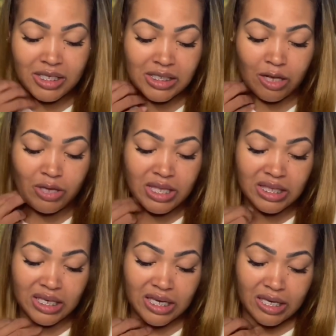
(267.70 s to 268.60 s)
So
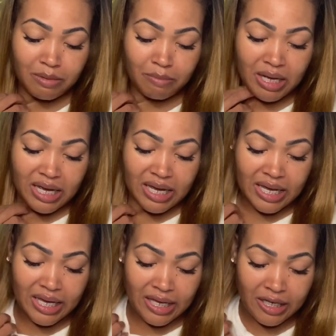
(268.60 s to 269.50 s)
and then
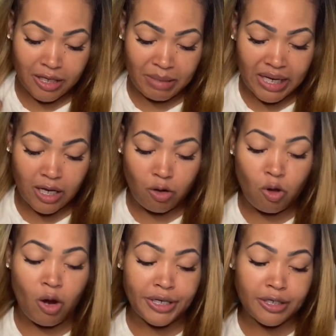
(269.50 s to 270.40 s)
my
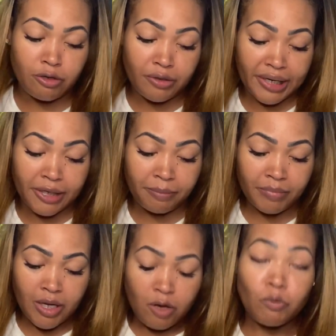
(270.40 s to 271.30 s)
echocardiogram,
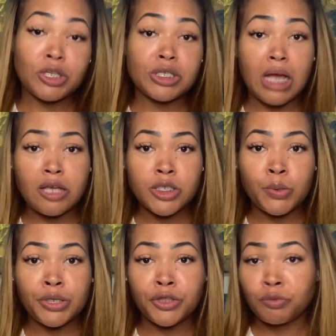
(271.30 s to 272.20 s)
which is also
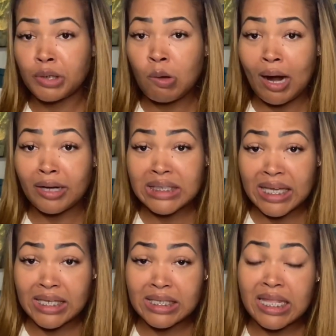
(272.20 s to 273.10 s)
another required
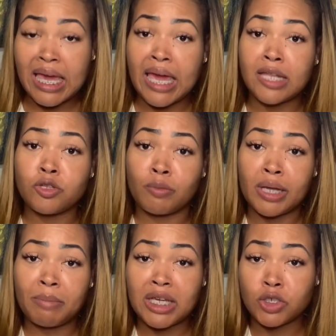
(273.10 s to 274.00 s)
test that
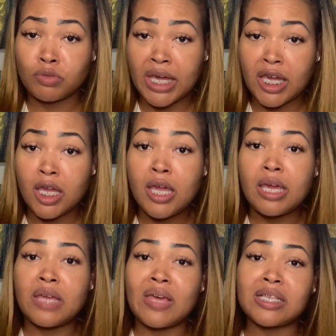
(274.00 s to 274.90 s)
Duran makes you take.
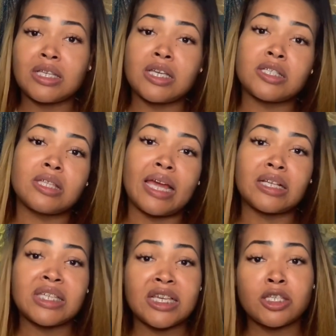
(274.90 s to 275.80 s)
And that's like
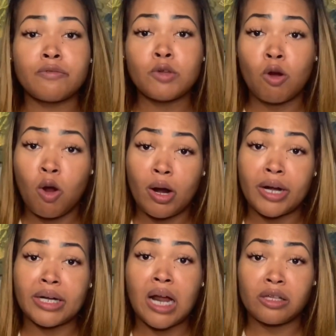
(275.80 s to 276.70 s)
a test of your
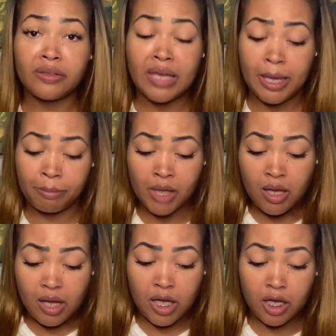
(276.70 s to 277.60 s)
heart and all of that.
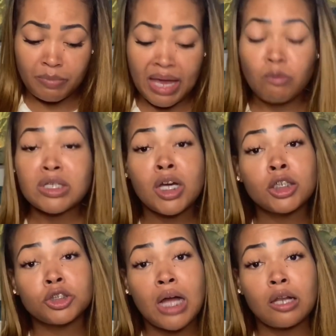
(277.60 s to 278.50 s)
That was
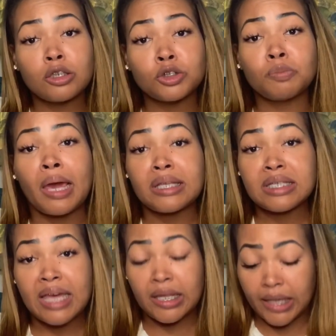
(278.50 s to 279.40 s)
$100 you paid
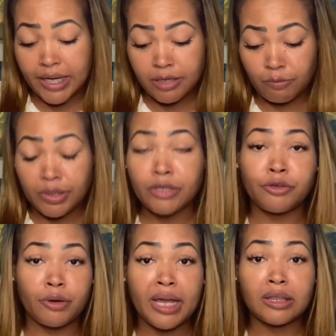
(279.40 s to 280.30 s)
to that lady when
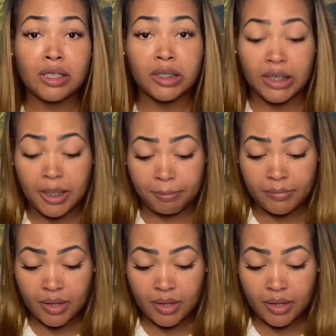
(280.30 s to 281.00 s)
you're at the clinic.